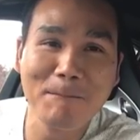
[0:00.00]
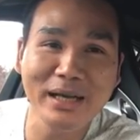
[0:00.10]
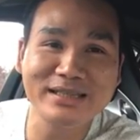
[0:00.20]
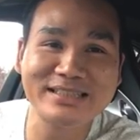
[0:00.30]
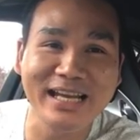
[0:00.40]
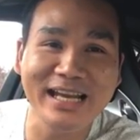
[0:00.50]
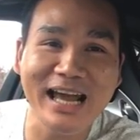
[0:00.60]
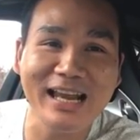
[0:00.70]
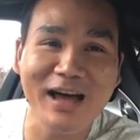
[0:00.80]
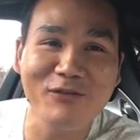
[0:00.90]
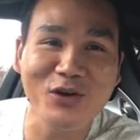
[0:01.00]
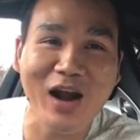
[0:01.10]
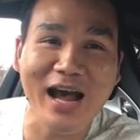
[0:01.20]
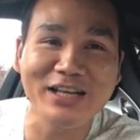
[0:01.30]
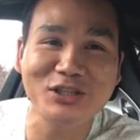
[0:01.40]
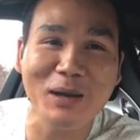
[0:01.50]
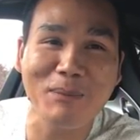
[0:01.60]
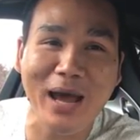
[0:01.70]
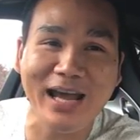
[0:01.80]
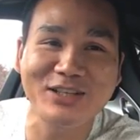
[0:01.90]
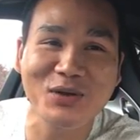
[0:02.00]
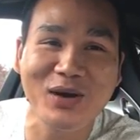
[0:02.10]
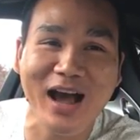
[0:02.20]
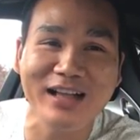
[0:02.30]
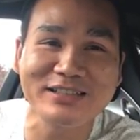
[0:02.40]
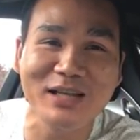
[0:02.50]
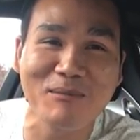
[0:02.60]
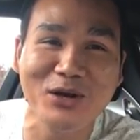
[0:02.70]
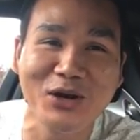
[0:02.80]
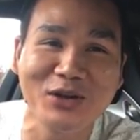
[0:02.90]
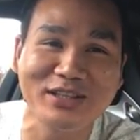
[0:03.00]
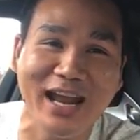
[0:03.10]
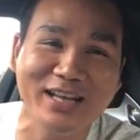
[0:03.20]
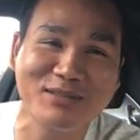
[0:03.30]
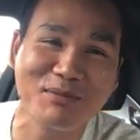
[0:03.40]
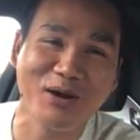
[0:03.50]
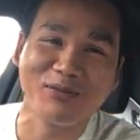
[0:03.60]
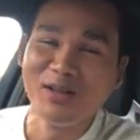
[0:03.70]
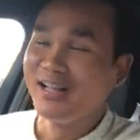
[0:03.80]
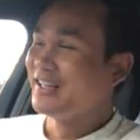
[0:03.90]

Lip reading: Big D, I love your IG page. You got some good dance move.